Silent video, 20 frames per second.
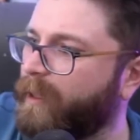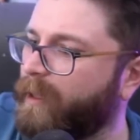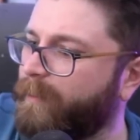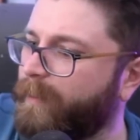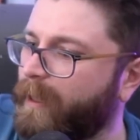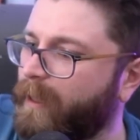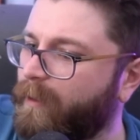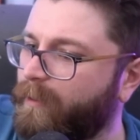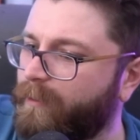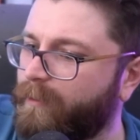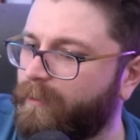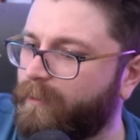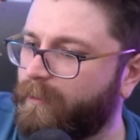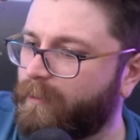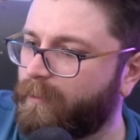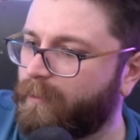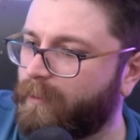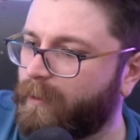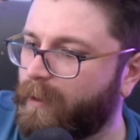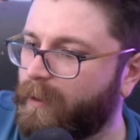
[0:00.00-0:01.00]
about?
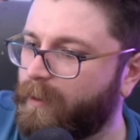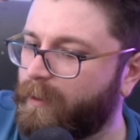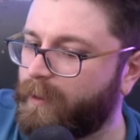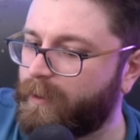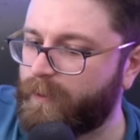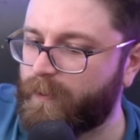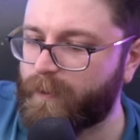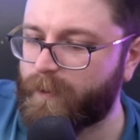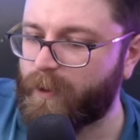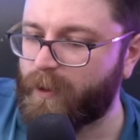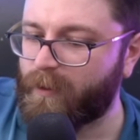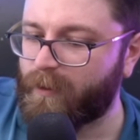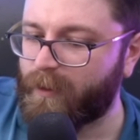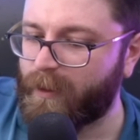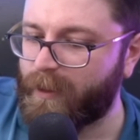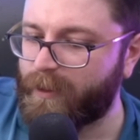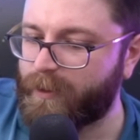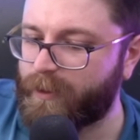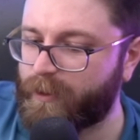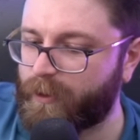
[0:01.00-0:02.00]
This was the
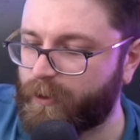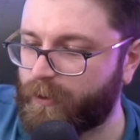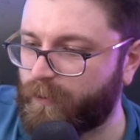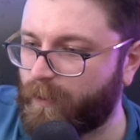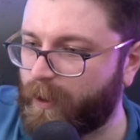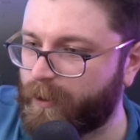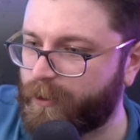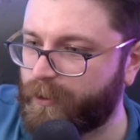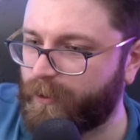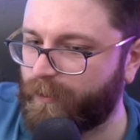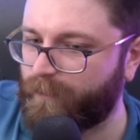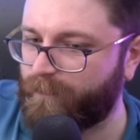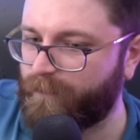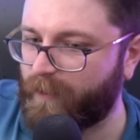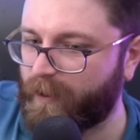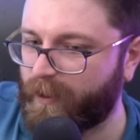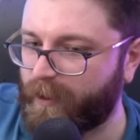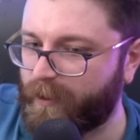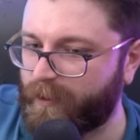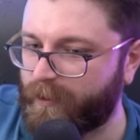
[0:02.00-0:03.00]
least structured
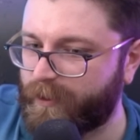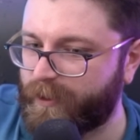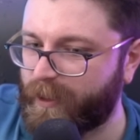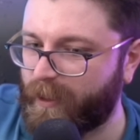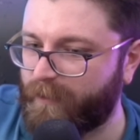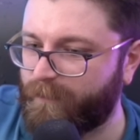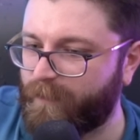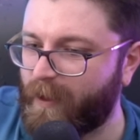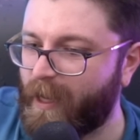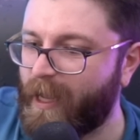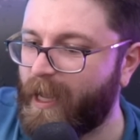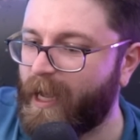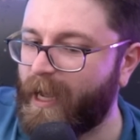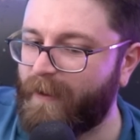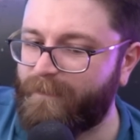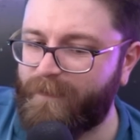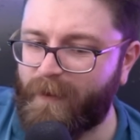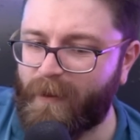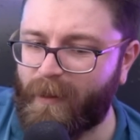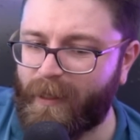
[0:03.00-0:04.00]
set of... I
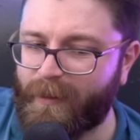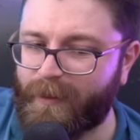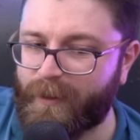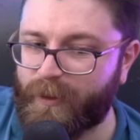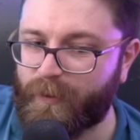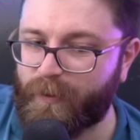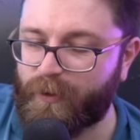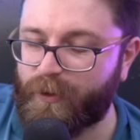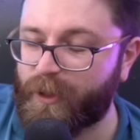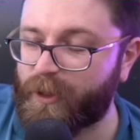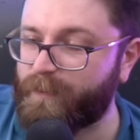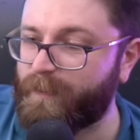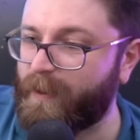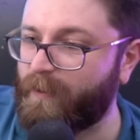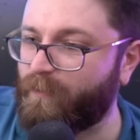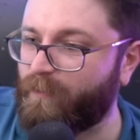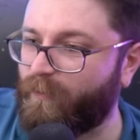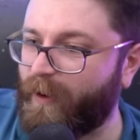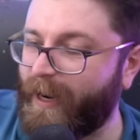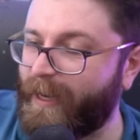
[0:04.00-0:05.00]
feel like this was just me
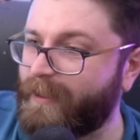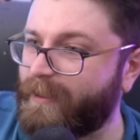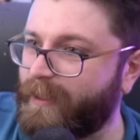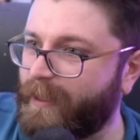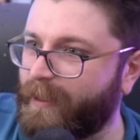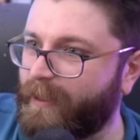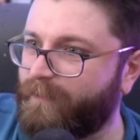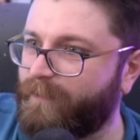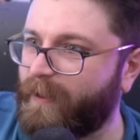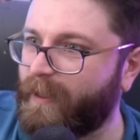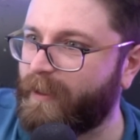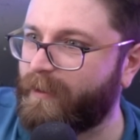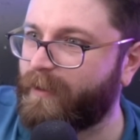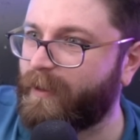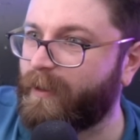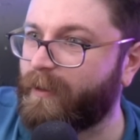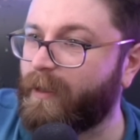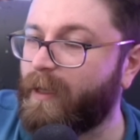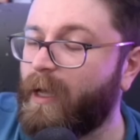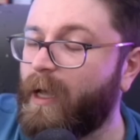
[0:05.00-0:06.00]
ranting, if
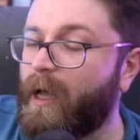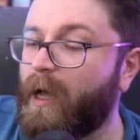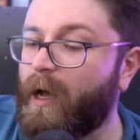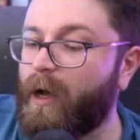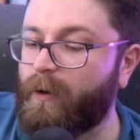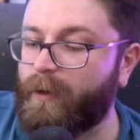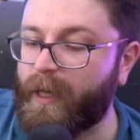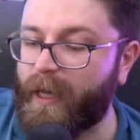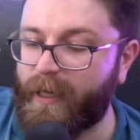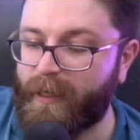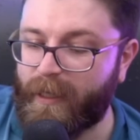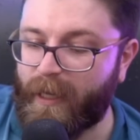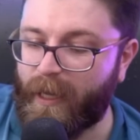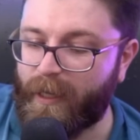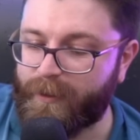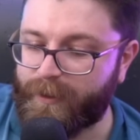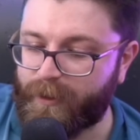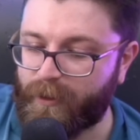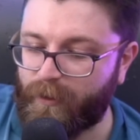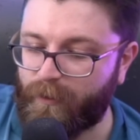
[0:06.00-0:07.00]
anything. Okay, yeah,
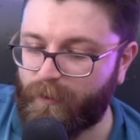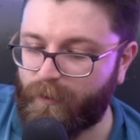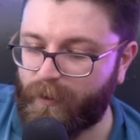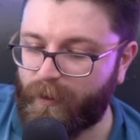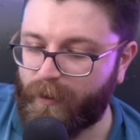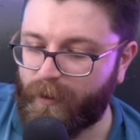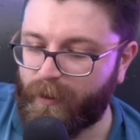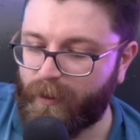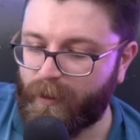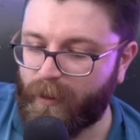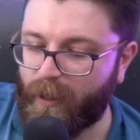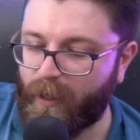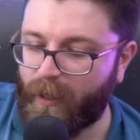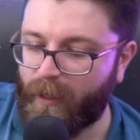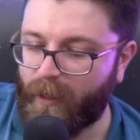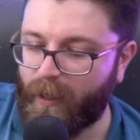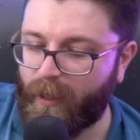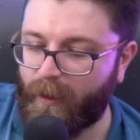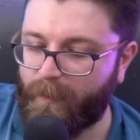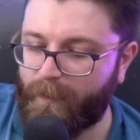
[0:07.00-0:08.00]
so
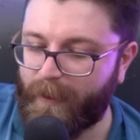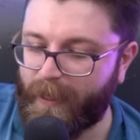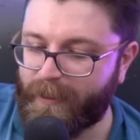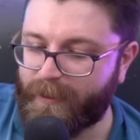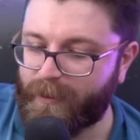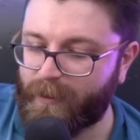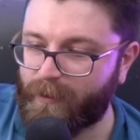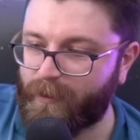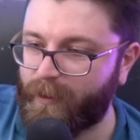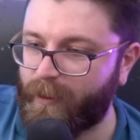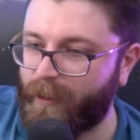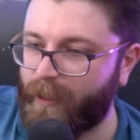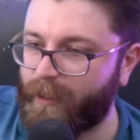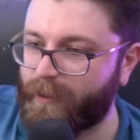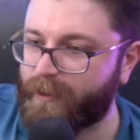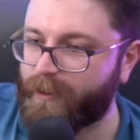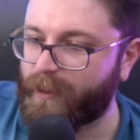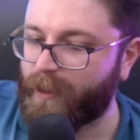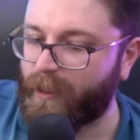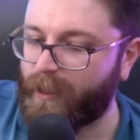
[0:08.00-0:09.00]
basically
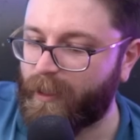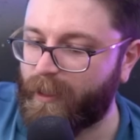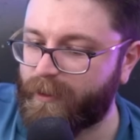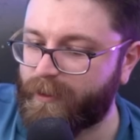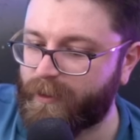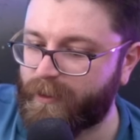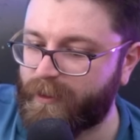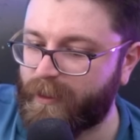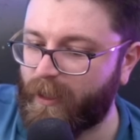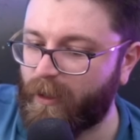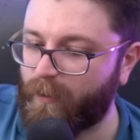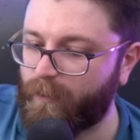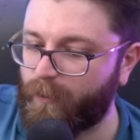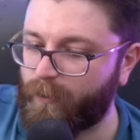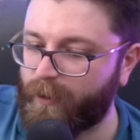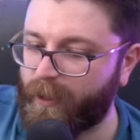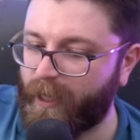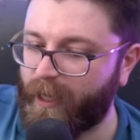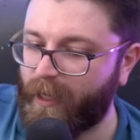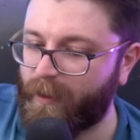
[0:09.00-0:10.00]
it's a terrible
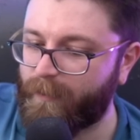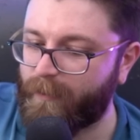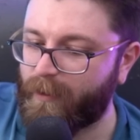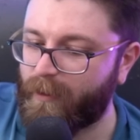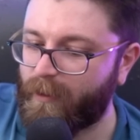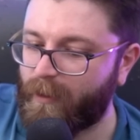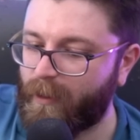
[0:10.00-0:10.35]
game.